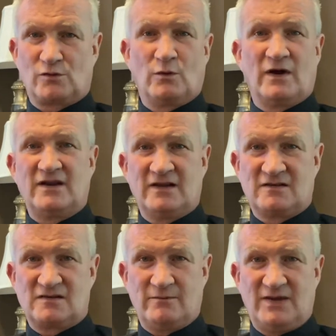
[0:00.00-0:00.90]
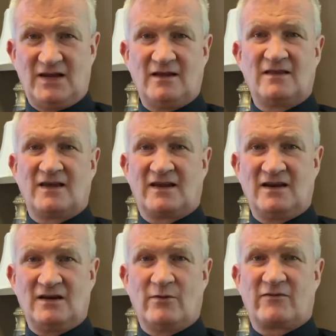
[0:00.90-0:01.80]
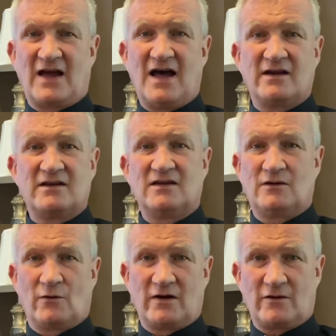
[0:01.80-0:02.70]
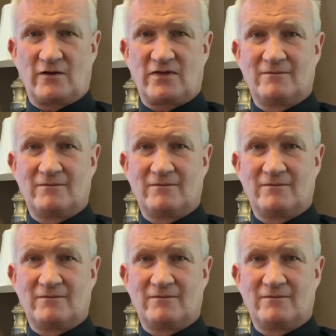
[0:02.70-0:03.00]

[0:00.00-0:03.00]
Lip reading: what is to be the kingdom of God here on earth.